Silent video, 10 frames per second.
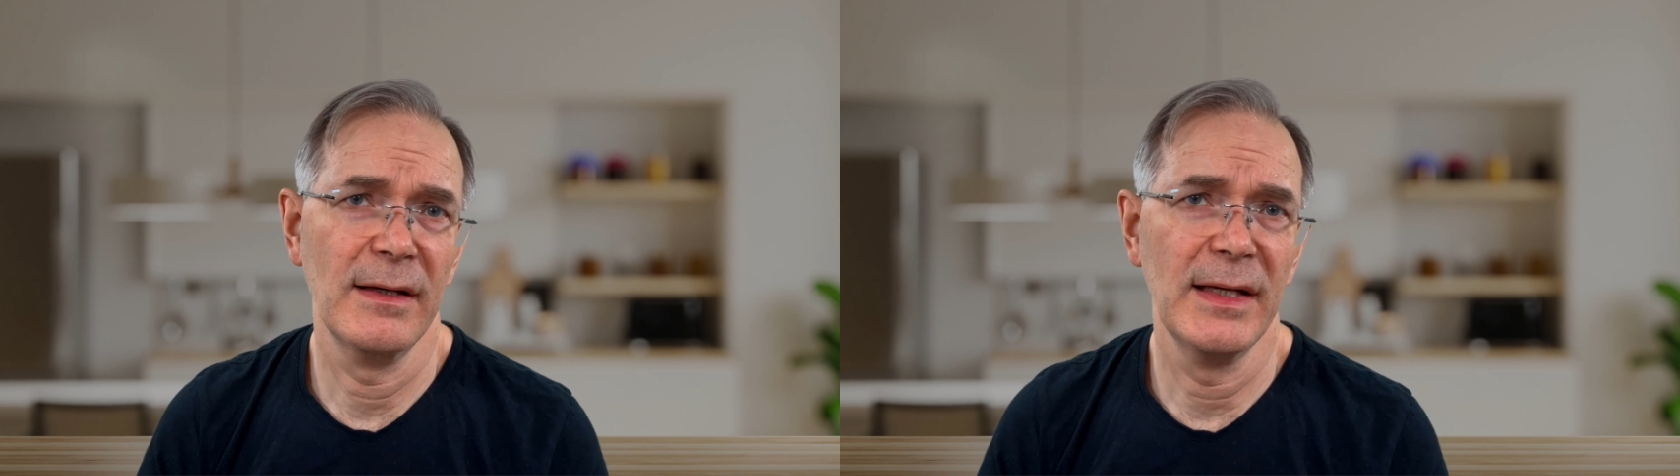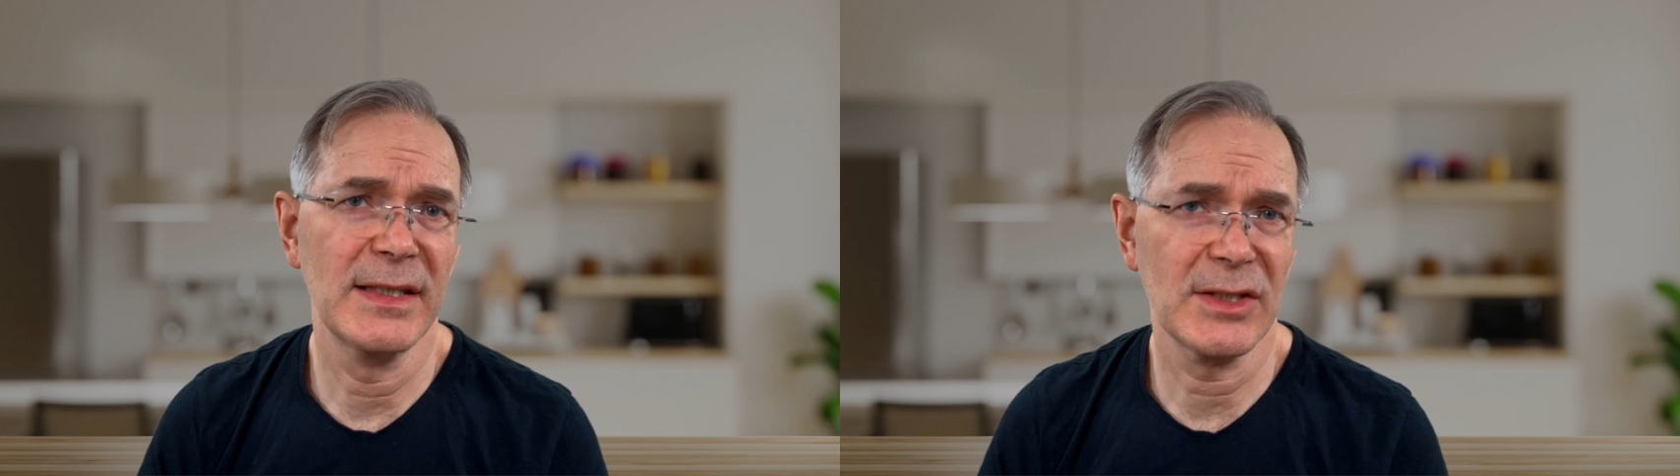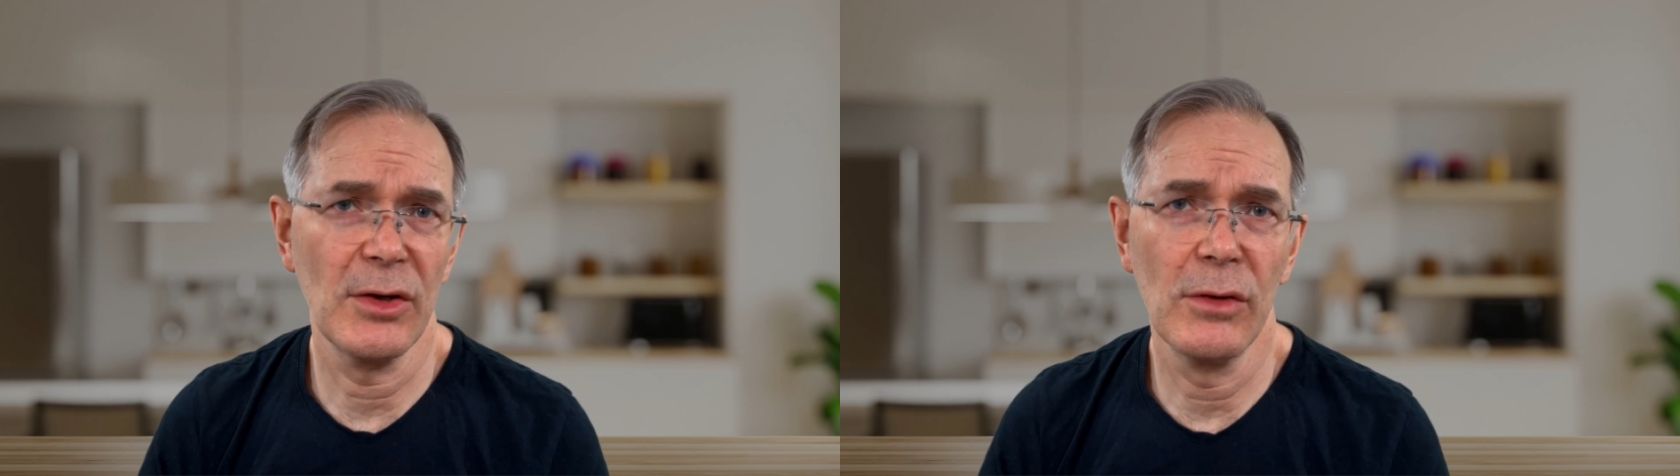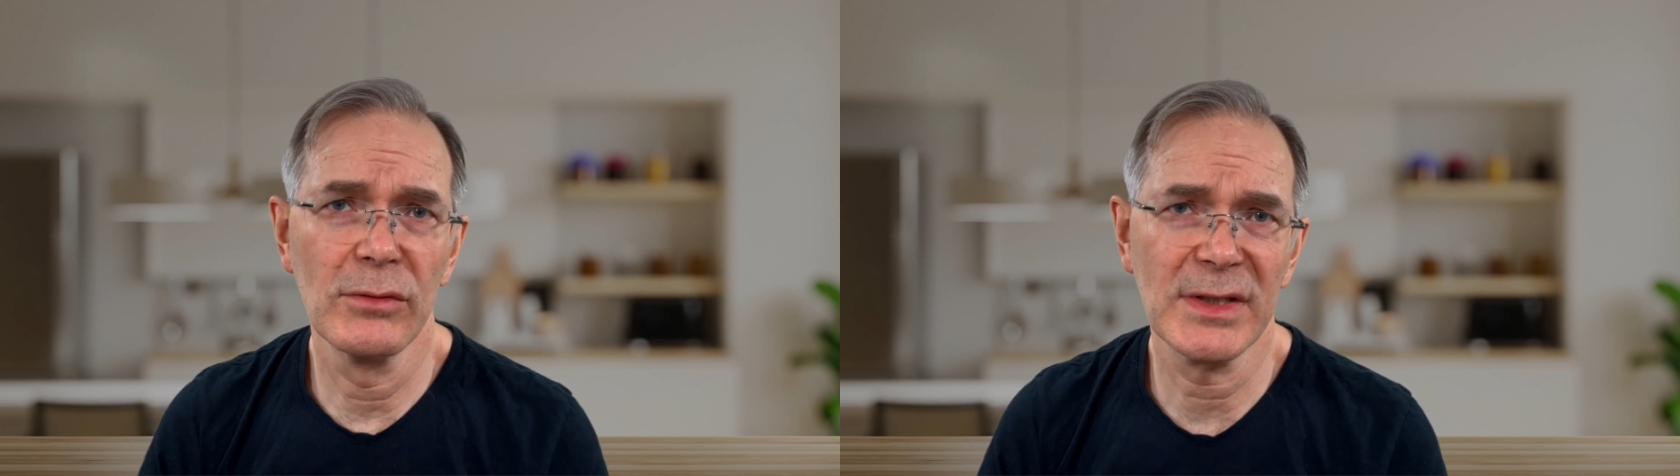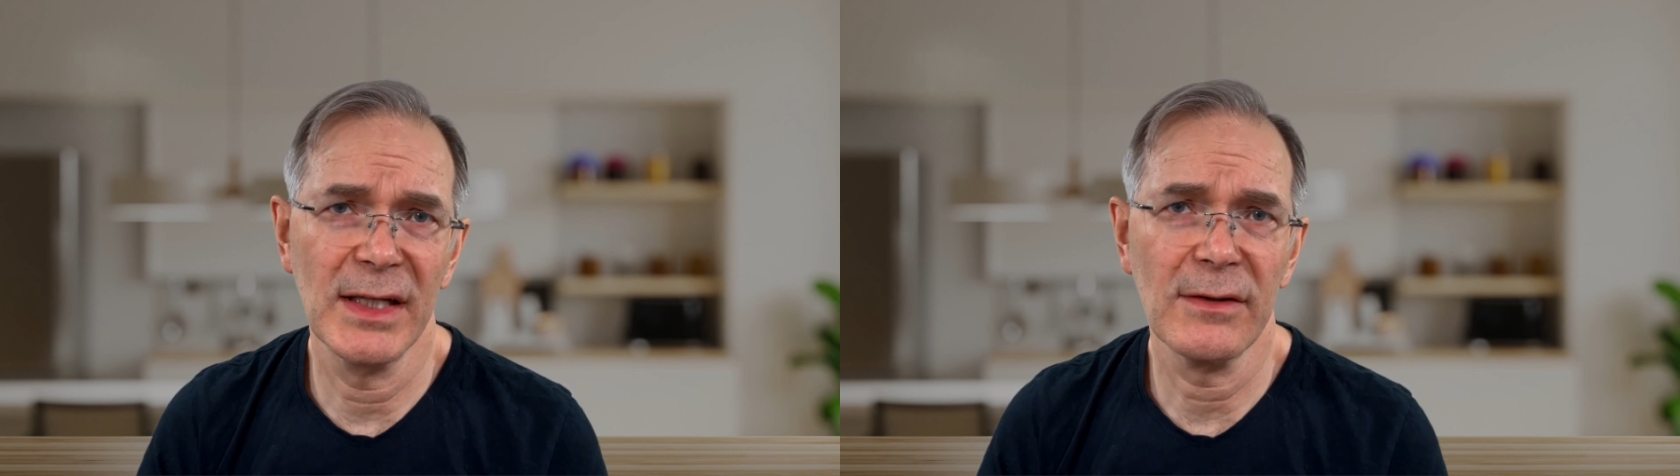its
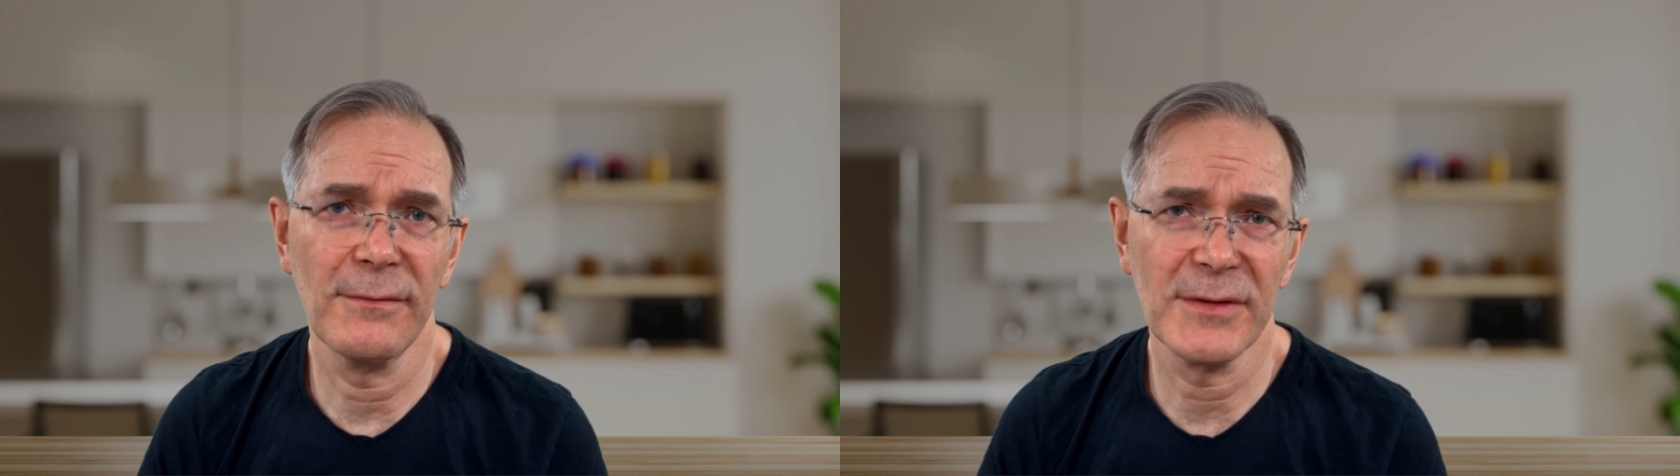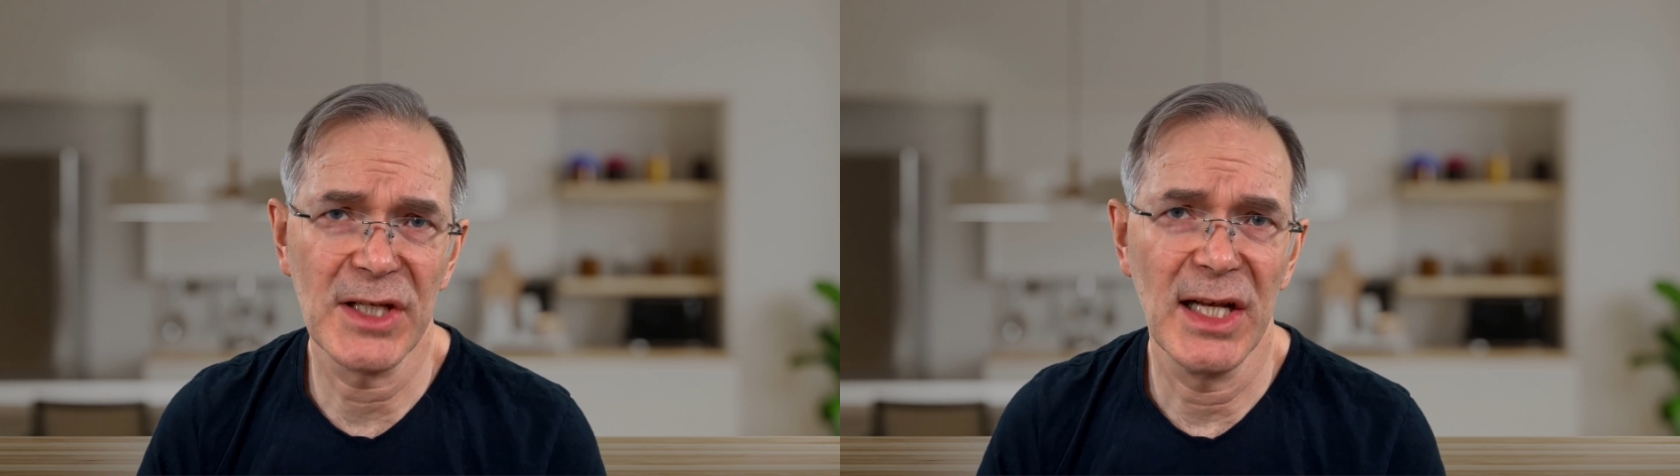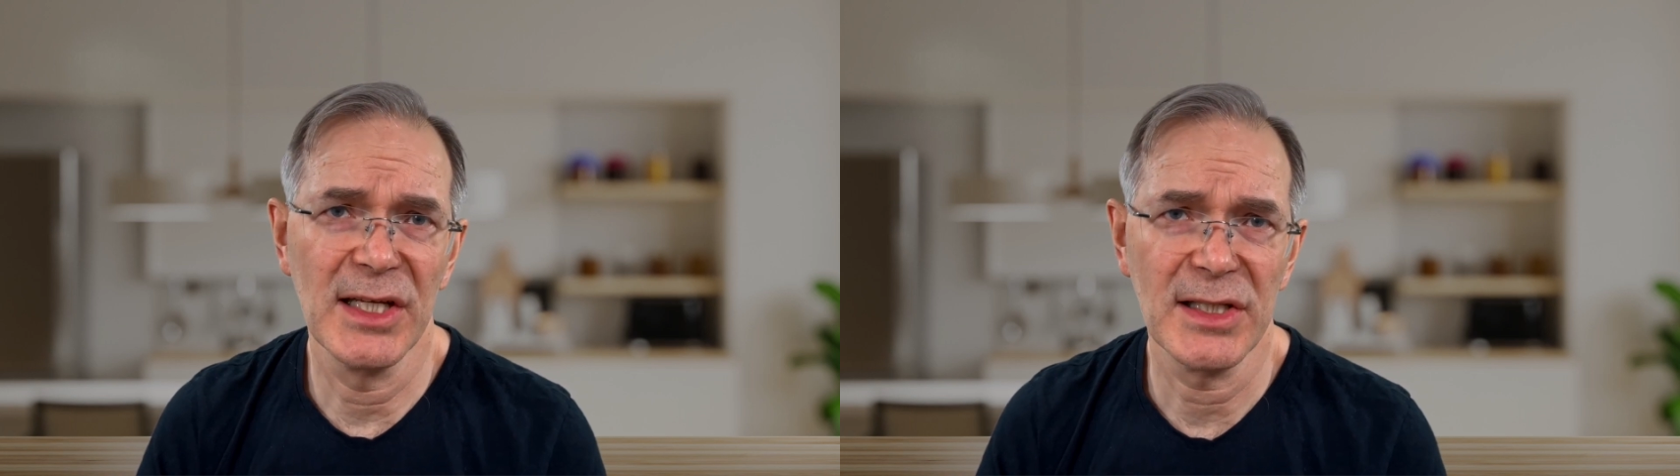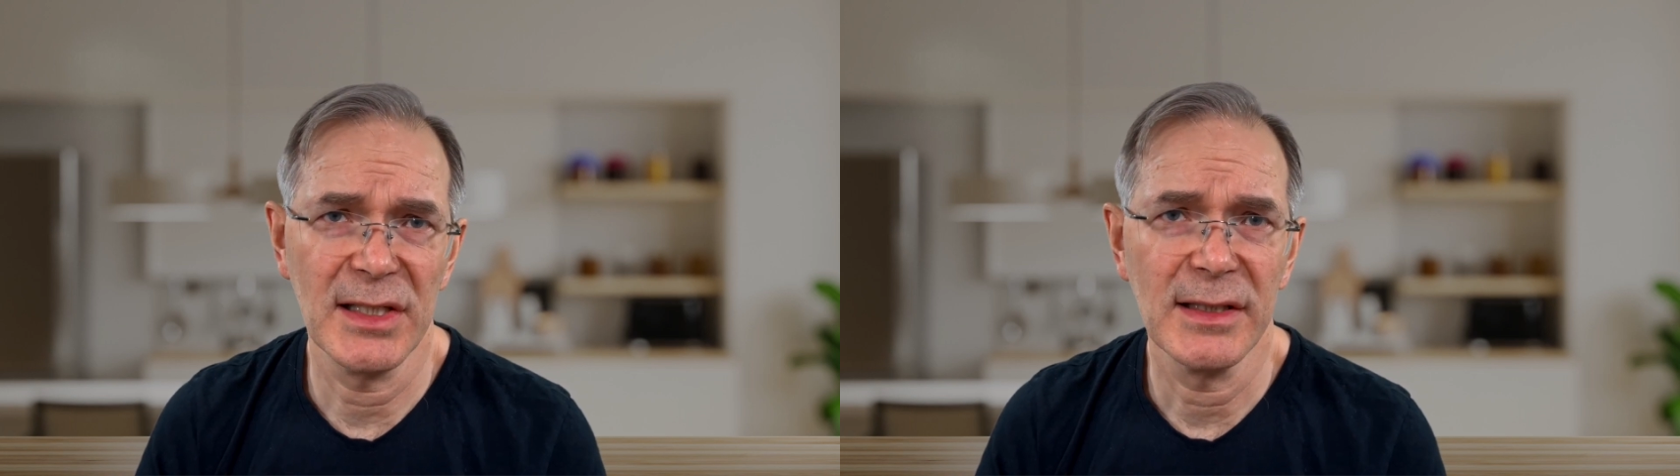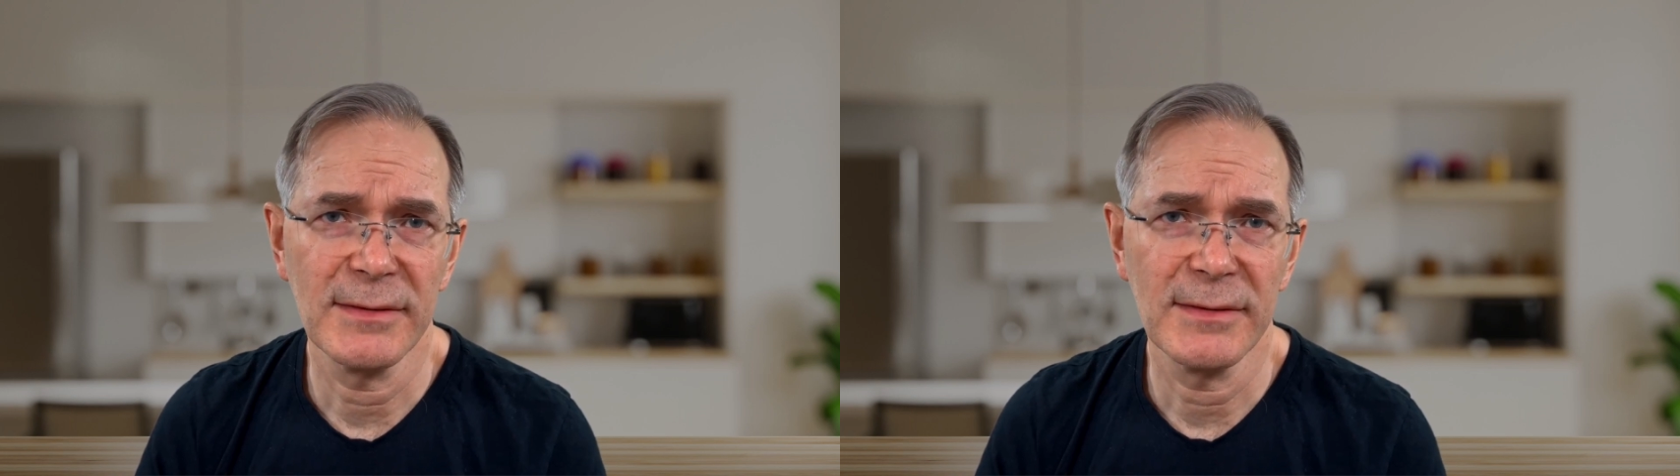own set of challenges.